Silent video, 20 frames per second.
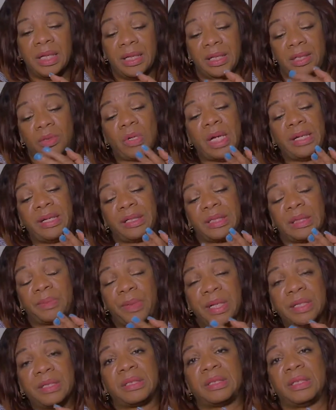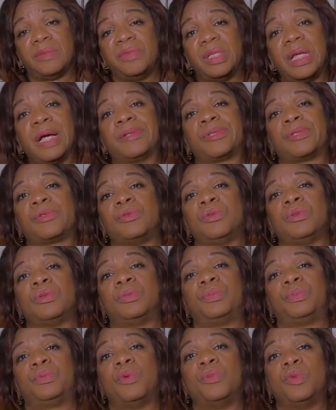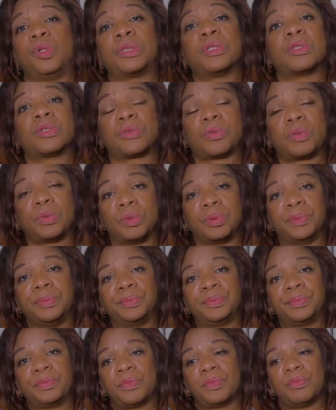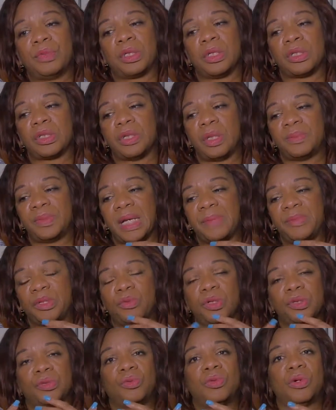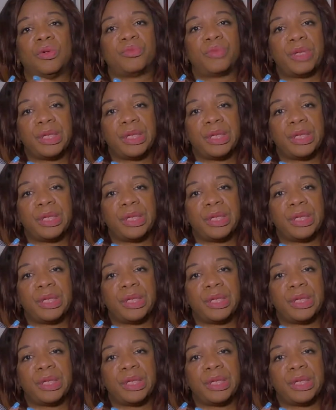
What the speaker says: It's quite expensive now to promote a school, because sometimes you want to go on